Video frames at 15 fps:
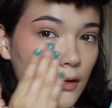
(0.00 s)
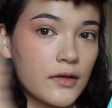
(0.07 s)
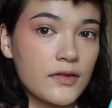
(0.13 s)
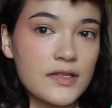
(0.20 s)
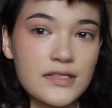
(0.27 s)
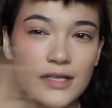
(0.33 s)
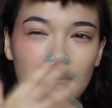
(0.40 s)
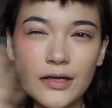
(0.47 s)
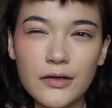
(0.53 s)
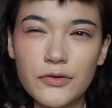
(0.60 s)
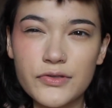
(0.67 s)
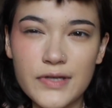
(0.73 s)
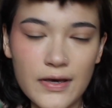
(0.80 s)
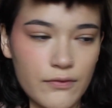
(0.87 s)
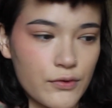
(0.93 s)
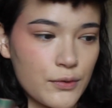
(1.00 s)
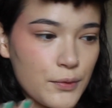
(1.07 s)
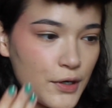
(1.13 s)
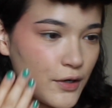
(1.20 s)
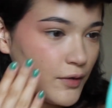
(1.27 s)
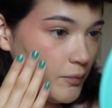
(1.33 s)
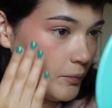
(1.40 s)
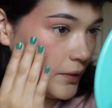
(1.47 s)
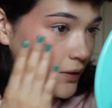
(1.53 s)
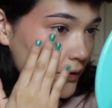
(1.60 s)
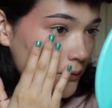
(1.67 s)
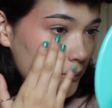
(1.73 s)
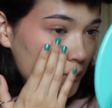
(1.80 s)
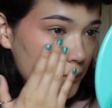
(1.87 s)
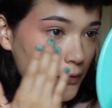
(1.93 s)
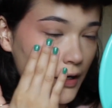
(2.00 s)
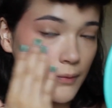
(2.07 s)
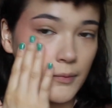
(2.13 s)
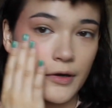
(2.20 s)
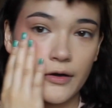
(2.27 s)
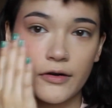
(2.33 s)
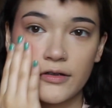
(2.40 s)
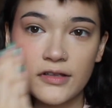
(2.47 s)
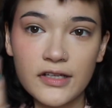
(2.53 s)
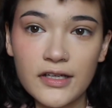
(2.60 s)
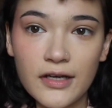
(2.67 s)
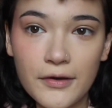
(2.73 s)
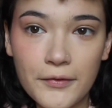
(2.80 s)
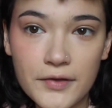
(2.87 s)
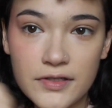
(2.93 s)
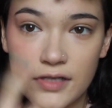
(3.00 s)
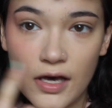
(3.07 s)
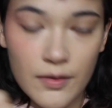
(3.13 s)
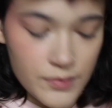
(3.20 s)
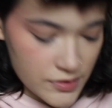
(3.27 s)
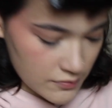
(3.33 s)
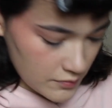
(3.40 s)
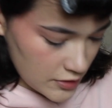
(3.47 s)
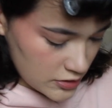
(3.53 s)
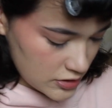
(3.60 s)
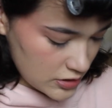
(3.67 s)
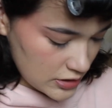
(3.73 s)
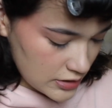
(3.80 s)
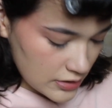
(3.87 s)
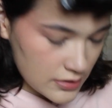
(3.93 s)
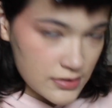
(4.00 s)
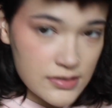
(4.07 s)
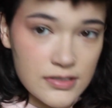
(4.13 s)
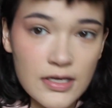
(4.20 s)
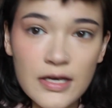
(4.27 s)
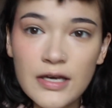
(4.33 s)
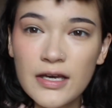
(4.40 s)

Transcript: And this kind of goes everywhere, but primarily on the tops of my cheeks.